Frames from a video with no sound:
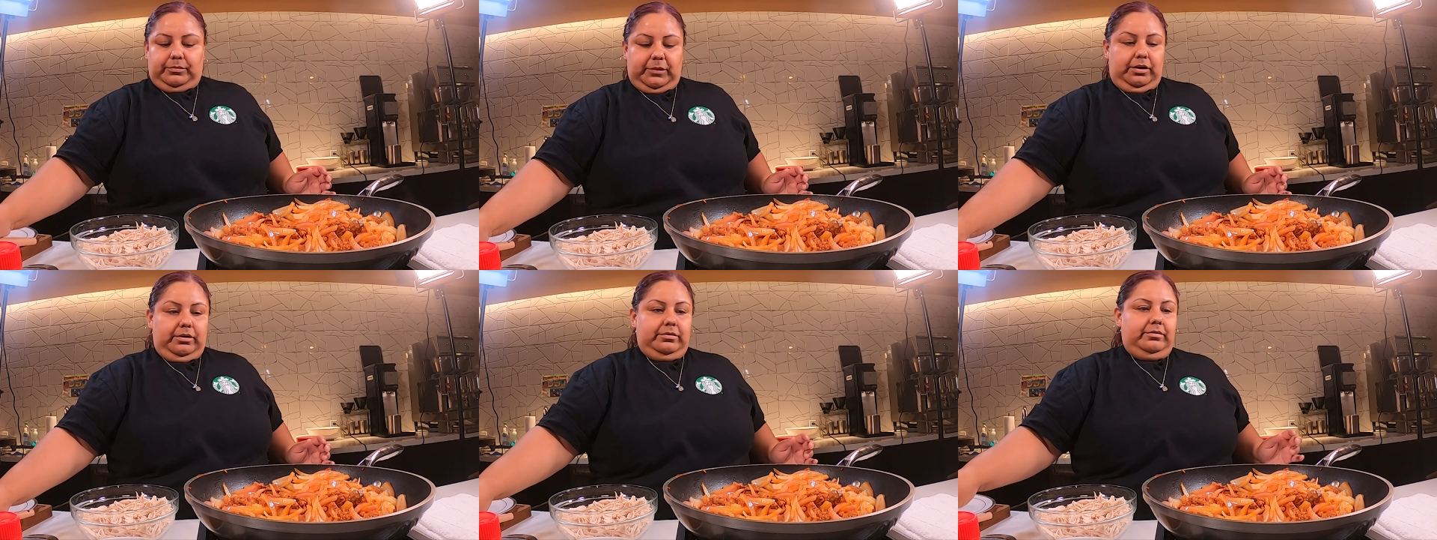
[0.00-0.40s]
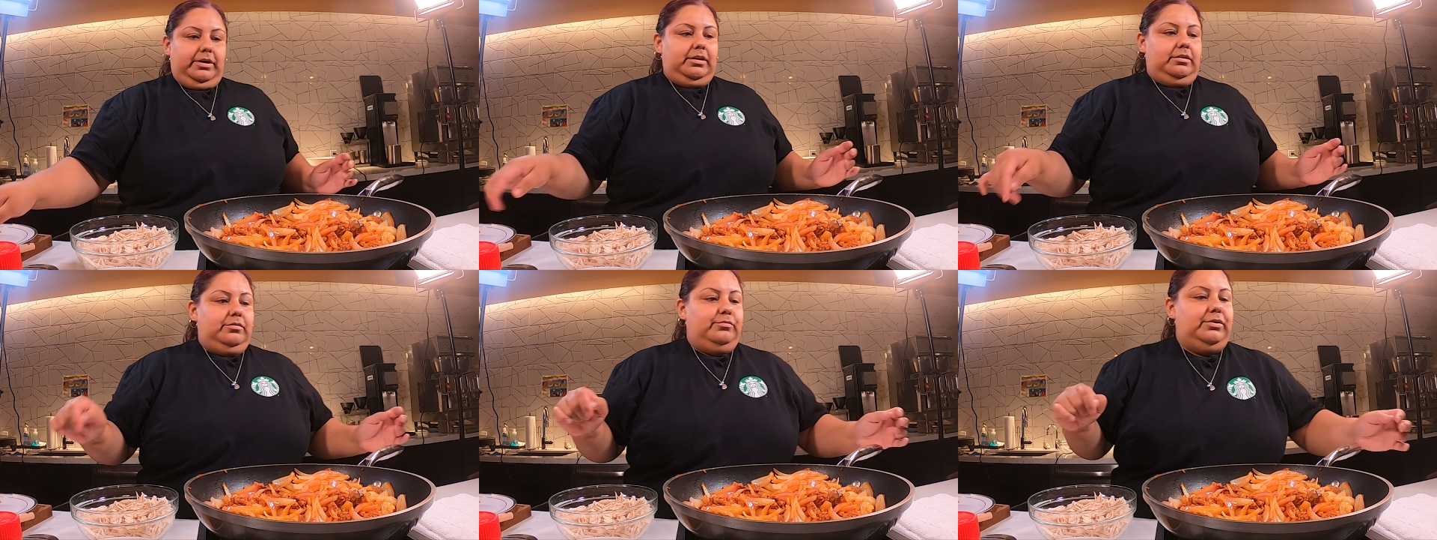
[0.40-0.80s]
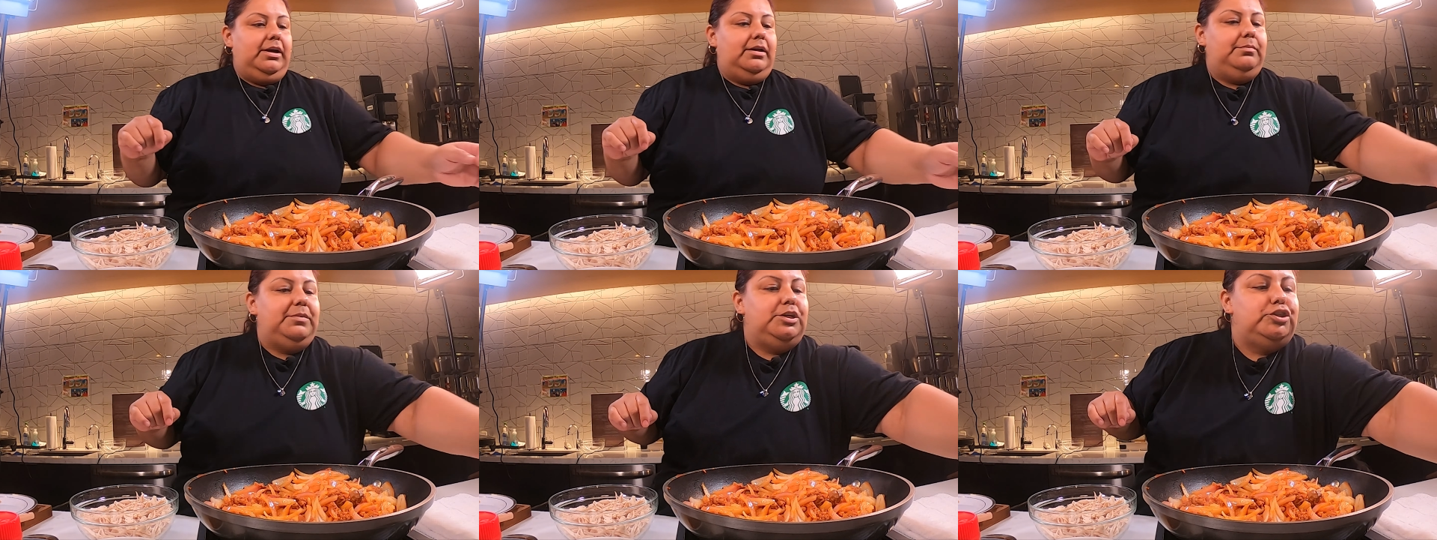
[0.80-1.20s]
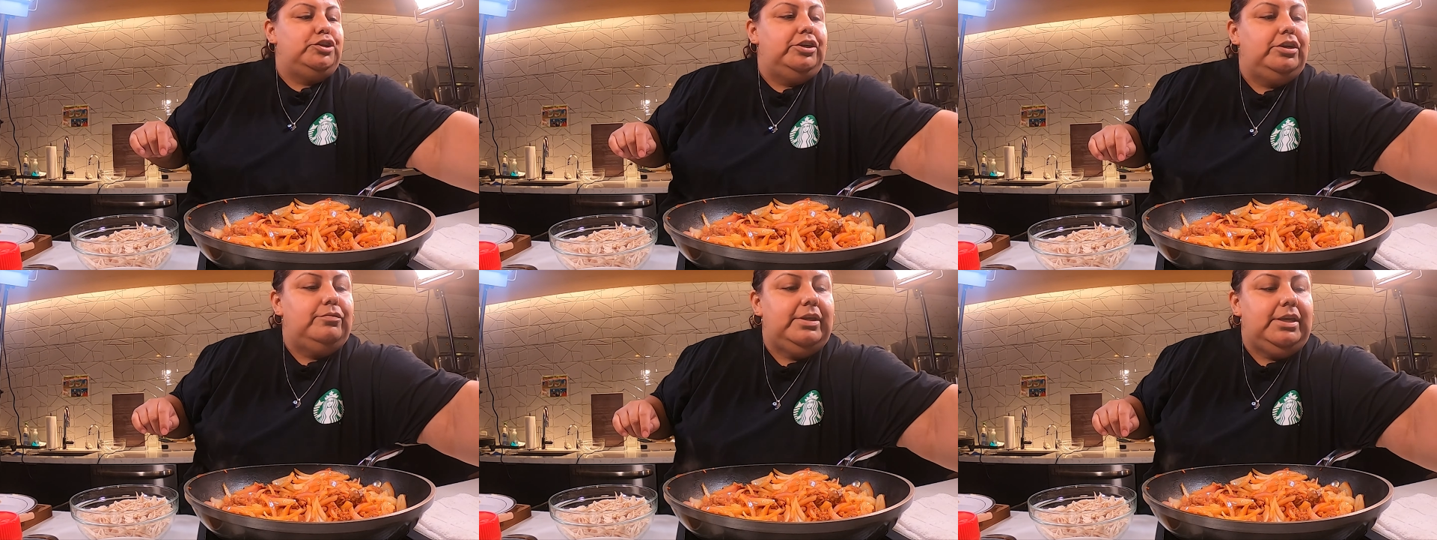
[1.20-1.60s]
All right, we gotta make
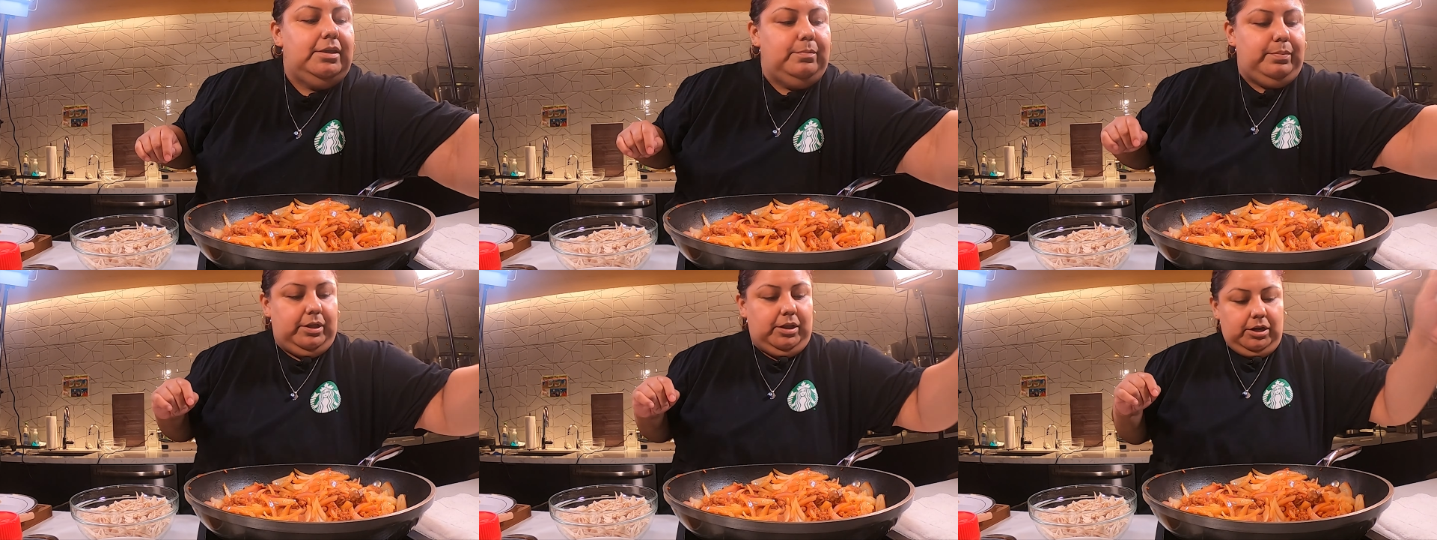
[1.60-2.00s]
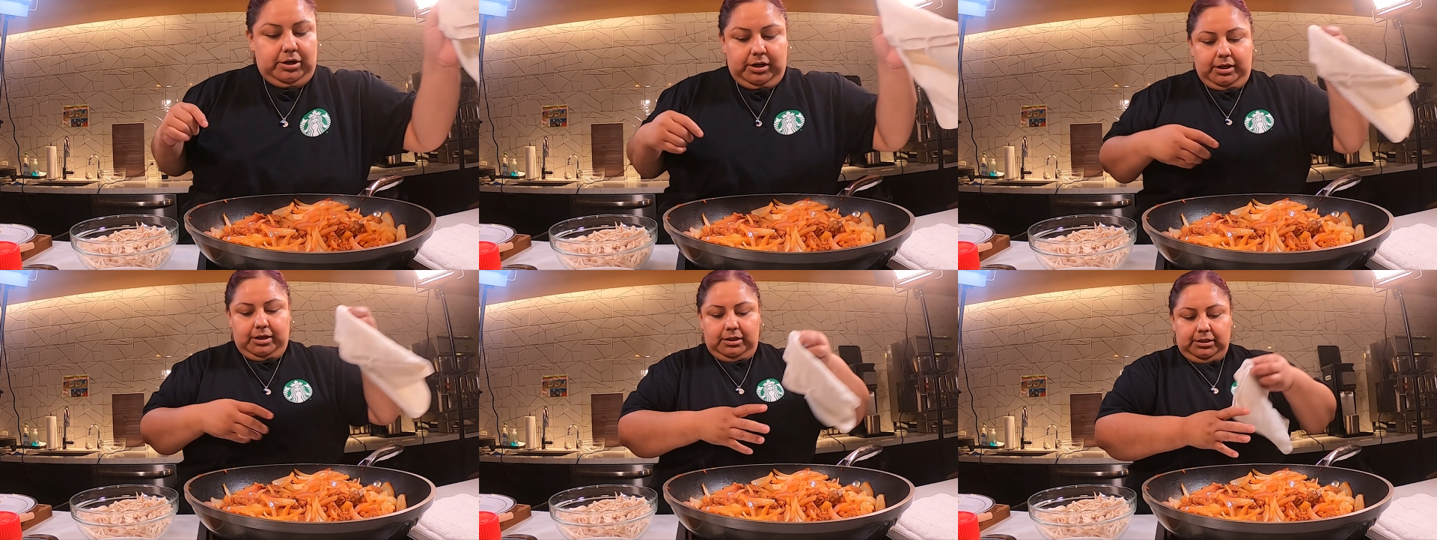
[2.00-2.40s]
sure we keep the area